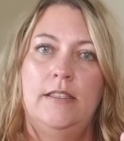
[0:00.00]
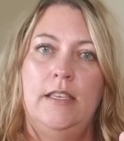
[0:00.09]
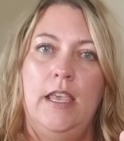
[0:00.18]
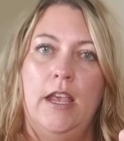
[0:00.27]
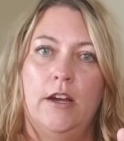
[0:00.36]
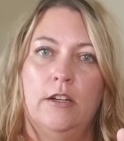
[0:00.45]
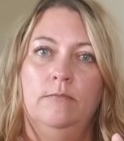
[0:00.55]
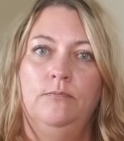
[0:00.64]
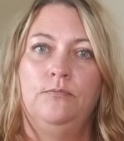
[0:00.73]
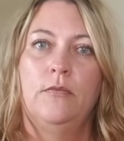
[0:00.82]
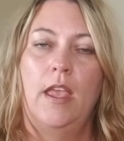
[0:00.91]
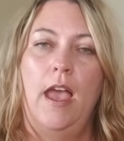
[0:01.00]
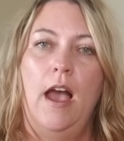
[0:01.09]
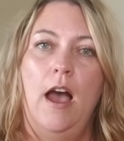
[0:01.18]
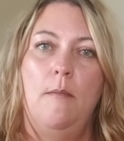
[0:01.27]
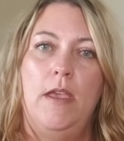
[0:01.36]
a year.
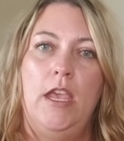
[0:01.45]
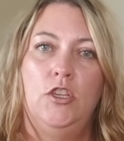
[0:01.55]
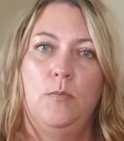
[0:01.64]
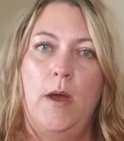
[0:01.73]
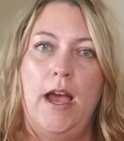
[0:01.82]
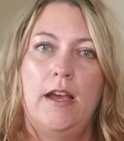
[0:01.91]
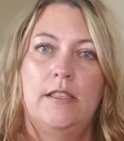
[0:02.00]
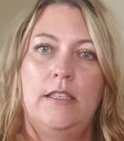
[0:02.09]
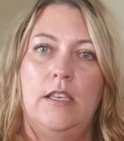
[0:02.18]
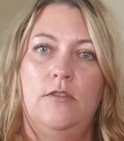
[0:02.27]
Each box is